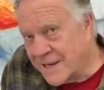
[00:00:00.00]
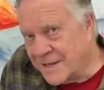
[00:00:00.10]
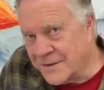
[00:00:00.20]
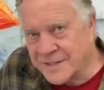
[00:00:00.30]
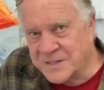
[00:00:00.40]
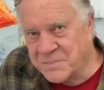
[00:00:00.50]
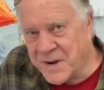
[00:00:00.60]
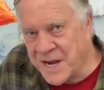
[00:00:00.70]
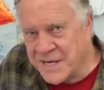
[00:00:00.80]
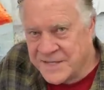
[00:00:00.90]
I look at the
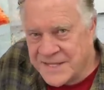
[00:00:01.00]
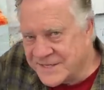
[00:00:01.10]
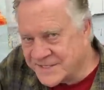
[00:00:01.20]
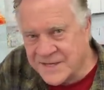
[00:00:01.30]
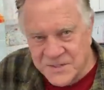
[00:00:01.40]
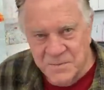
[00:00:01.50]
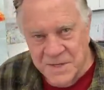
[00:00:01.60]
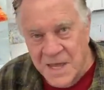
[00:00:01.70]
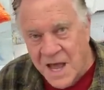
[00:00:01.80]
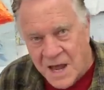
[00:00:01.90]
painting and they say to
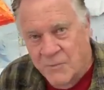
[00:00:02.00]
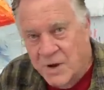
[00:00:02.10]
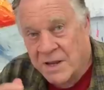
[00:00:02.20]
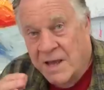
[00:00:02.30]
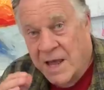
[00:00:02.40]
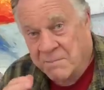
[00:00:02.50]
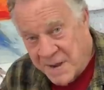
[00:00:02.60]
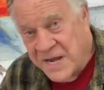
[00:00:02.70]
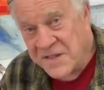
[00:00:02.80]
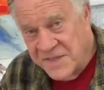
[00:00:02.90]
me, all right, I
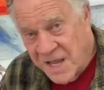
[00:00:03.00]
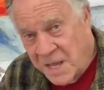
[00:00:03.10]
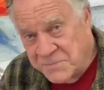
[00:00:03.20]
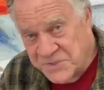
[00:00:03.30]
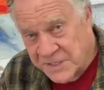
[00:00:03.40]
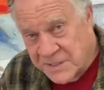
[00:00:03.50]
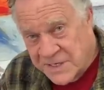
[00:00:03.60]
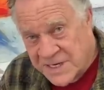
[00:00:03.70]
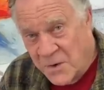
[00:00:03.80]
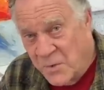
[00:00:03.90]
painted the object,
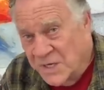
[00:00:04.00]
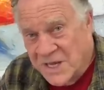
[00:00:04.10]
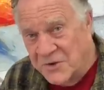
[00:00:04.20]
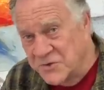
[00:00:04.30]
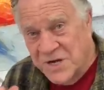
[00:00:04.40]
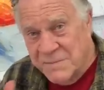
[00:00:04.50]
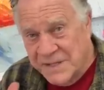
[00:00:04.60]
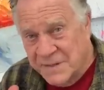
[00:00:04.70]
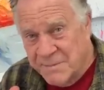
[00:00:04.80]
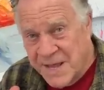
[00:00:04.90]
now what color should I
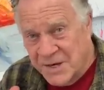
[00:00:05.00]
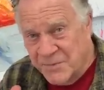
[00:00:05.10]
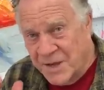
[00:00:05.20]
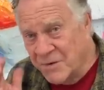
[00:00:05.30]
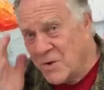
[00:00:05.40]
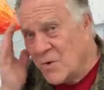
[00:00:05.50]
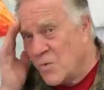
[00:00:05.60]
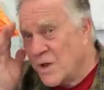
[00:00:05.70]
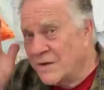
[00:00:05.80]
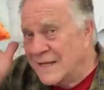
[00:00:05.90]
make the background?
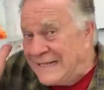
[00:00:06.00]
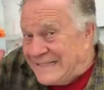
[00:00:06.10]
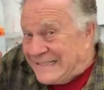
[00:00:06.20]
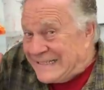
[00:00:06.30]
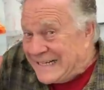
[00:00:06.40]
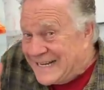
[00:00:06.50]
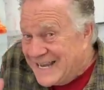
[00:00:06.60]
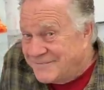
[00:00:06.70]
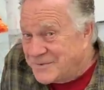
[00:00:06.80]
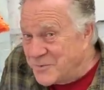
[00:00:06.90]
Well, I
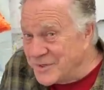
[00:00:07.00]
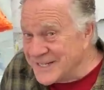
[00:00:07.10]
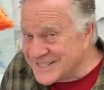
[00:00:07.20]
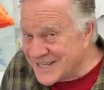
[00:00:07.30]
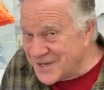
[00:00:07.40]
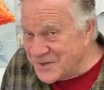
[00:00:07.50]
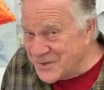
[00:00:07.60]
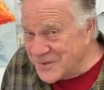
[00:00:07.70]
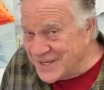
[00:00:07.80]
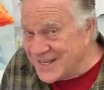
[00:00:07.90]
have to really tell
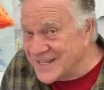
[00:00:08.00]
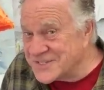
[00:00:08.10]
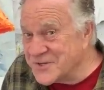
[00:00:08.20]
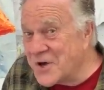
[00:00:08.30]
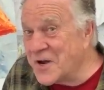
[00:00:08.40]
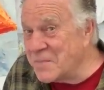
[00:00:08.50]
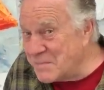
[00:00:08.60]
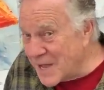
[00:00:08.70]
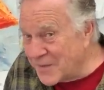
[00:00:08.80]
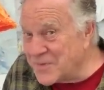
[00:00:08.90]
you, it's not
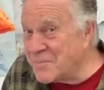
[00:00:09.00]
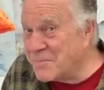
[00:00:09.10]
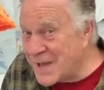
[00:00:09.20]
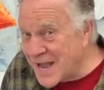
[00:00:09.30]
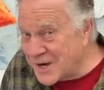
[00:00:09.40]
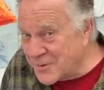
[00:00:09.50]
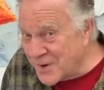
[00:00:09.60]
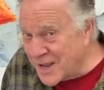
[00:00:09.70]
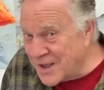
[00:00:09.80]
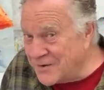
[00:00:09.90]
about the
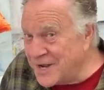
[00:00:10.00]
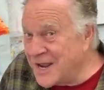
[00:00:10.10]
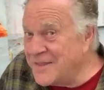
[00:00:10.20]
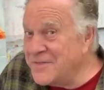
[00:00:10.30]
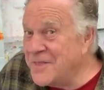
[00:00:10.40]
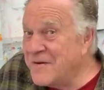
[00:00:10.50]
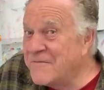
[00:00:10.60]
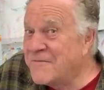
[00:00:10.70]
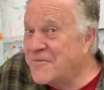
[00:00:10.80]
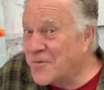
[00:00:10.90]
background and the
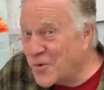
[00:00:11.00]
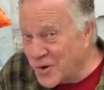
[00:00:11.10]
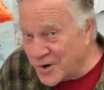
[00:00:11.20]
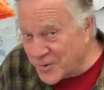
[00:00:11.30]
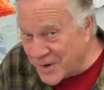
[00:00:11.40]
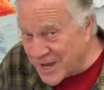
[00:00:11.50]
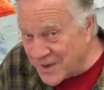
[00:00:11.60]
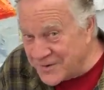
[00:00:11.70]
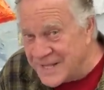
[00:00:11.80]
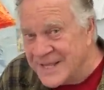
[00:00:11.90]

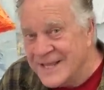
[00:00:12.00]
foreground.